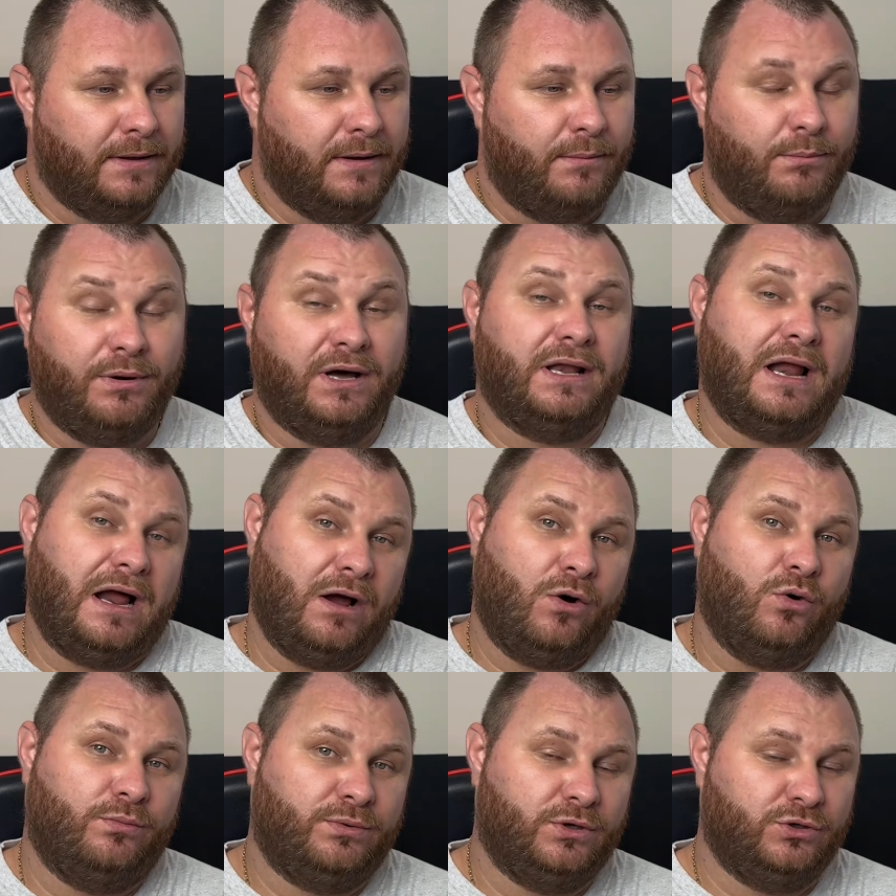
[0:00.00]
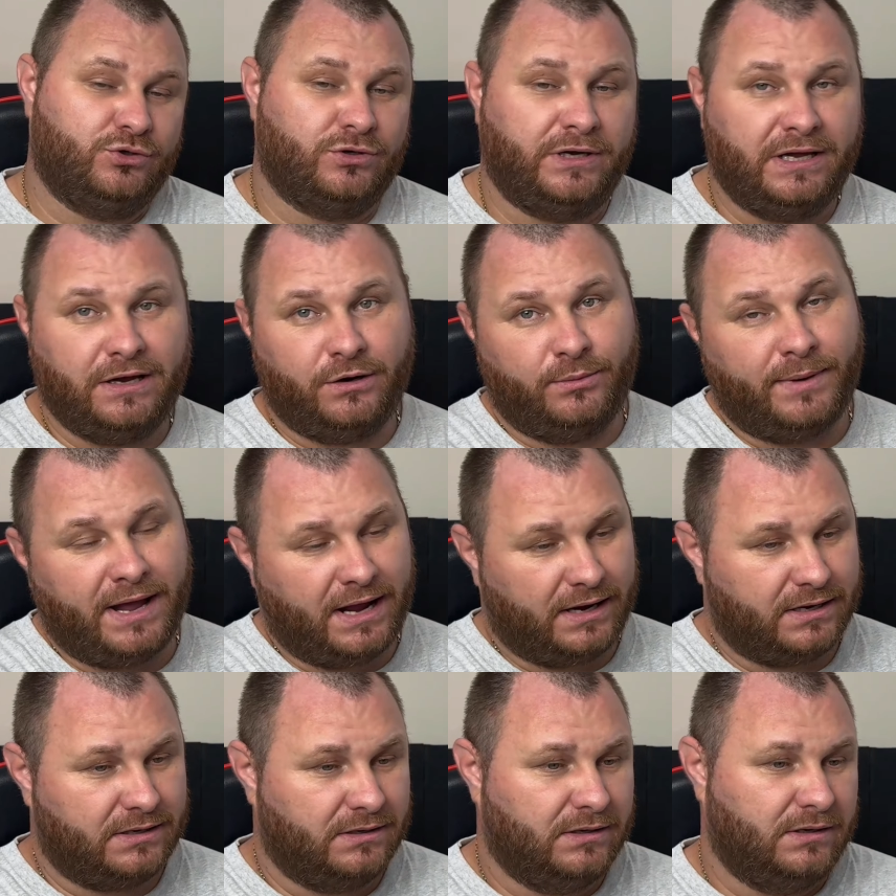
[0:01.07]
But I hope you enjoy Harry Mack.
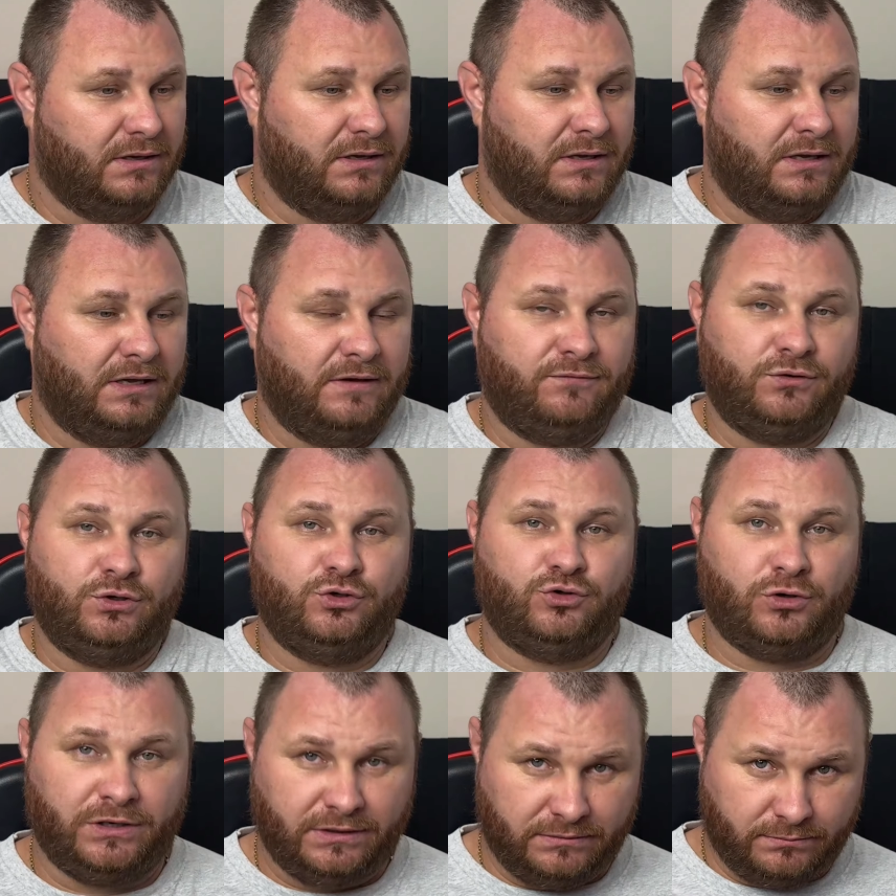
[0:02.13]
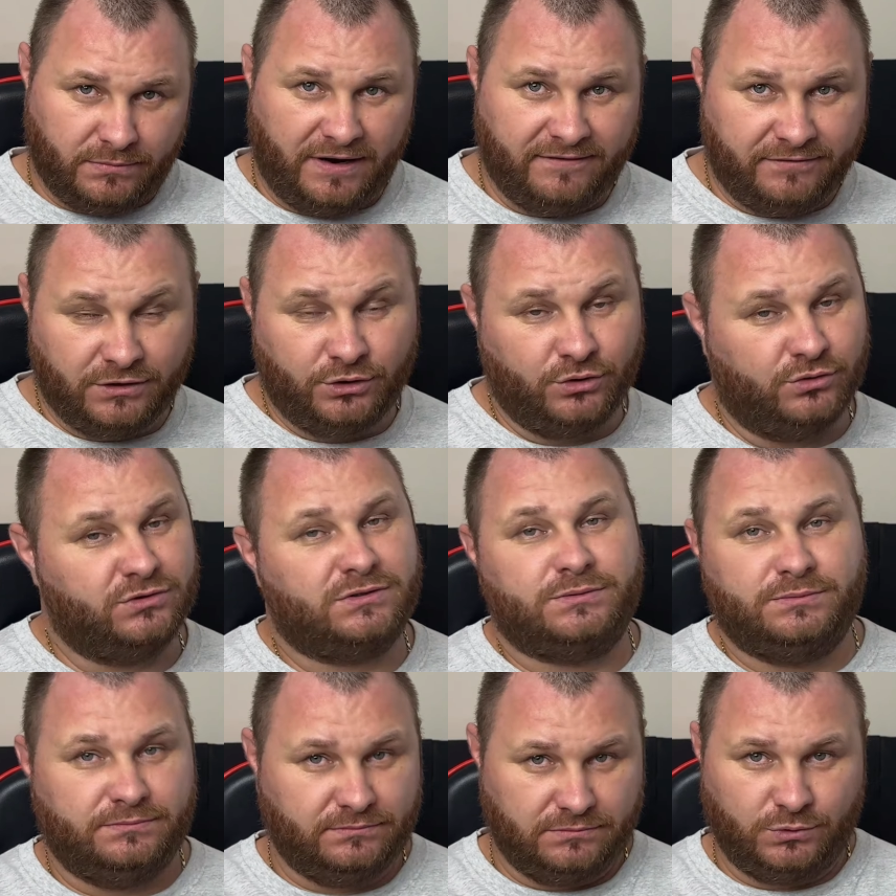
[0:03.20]
If you enjoy my videos,
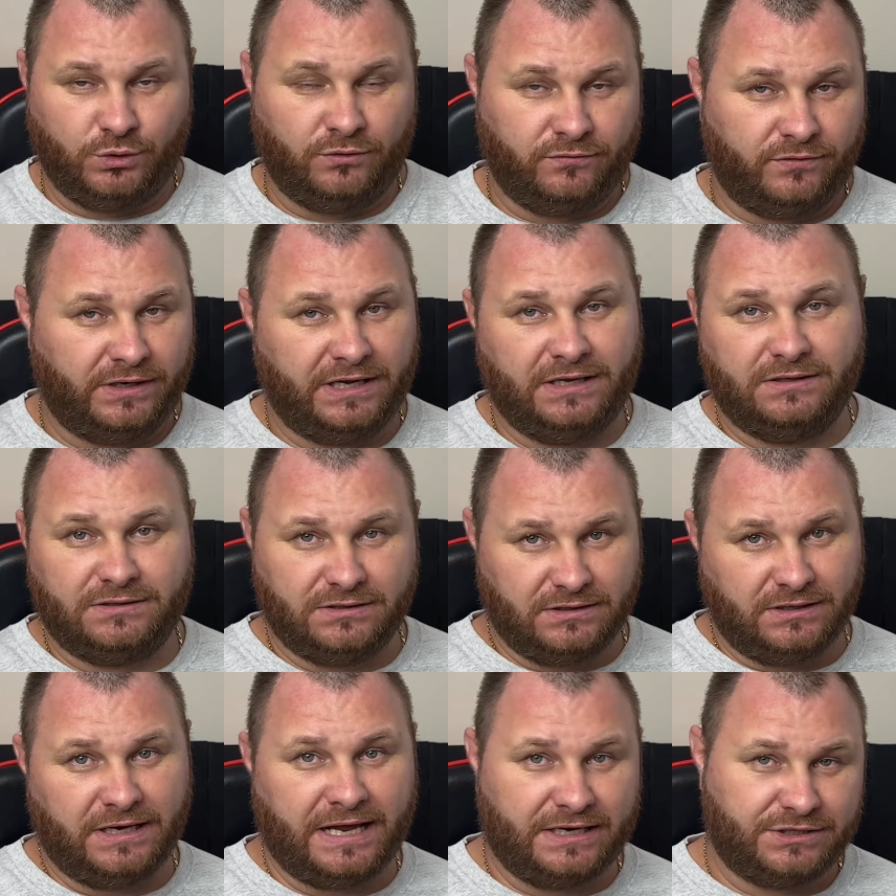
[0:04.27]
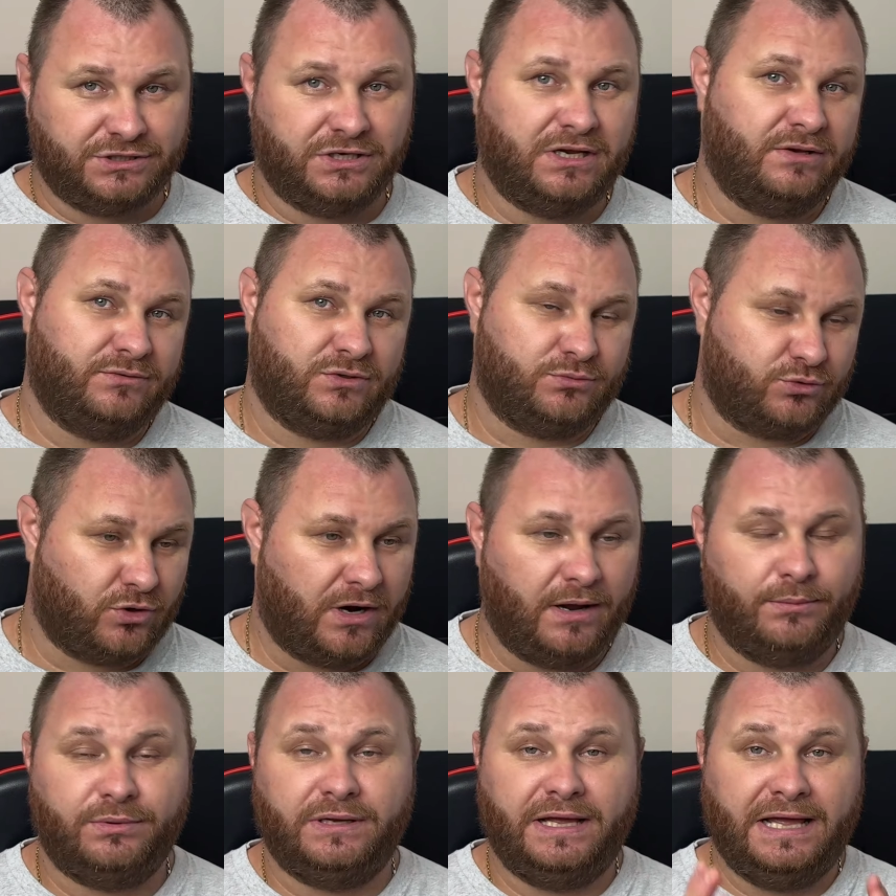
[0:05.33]
don't forget to like share and
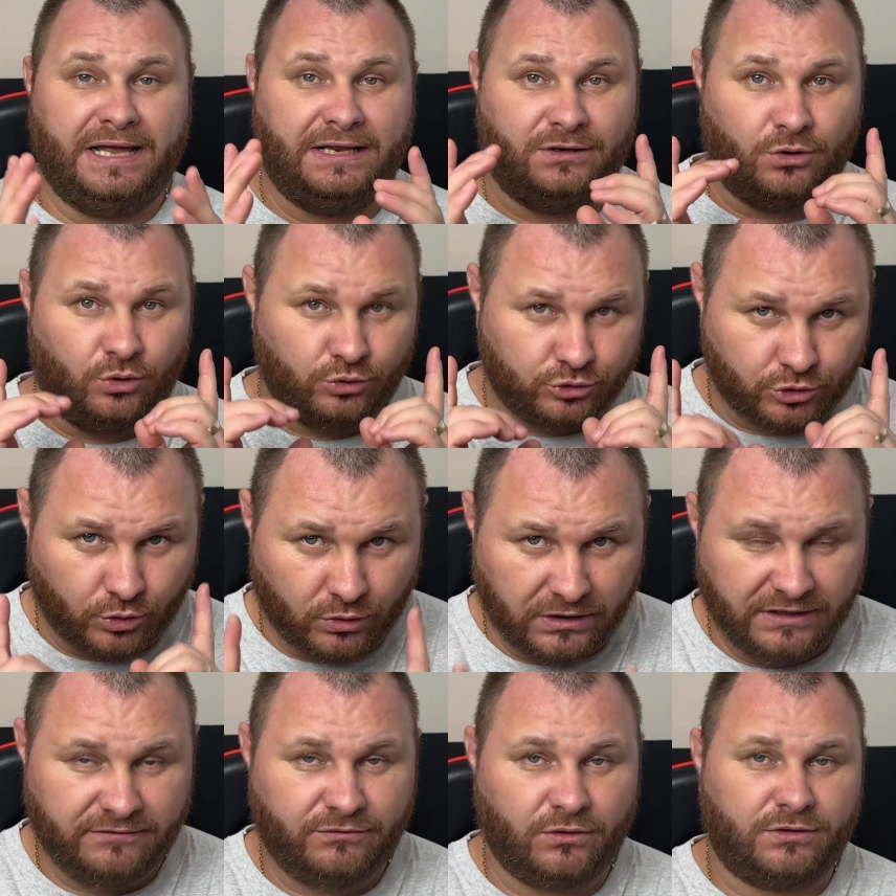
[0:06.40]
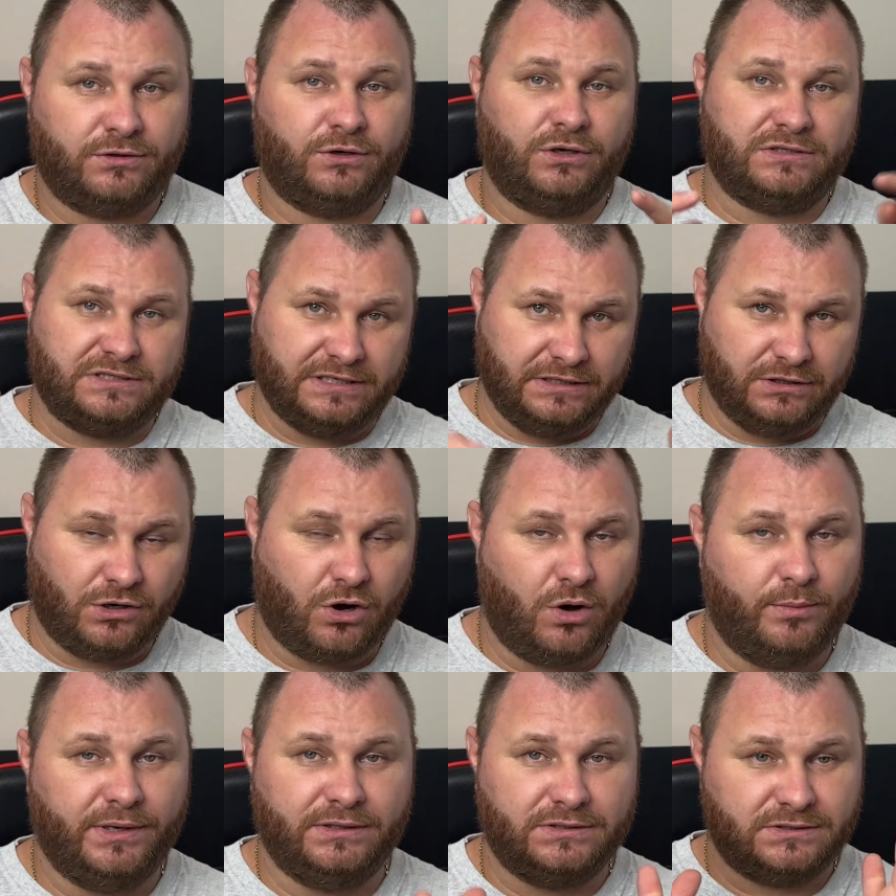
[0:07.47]
subscribe and also leave your thoughts in the
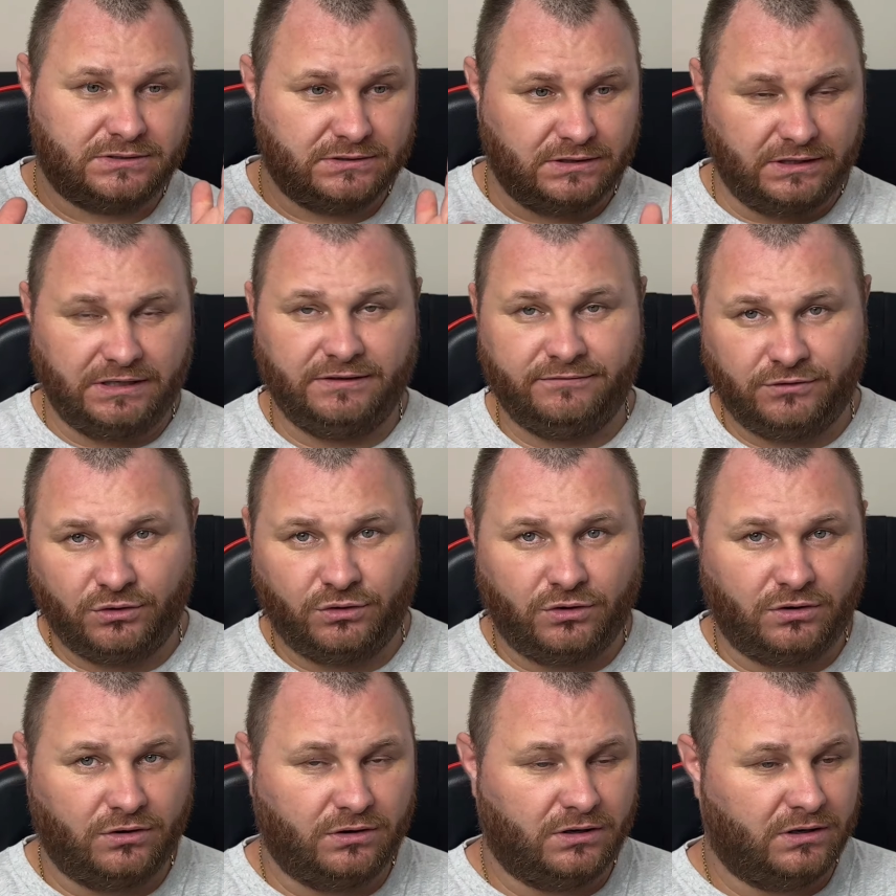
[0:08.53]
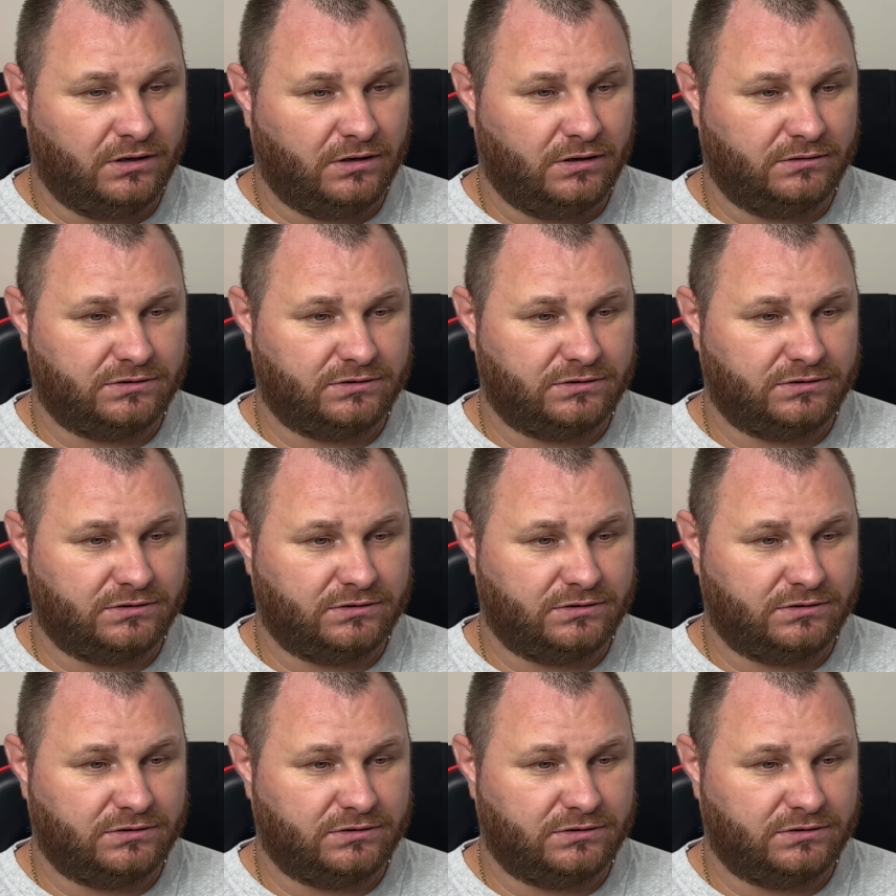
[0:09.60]
comments leave your uh,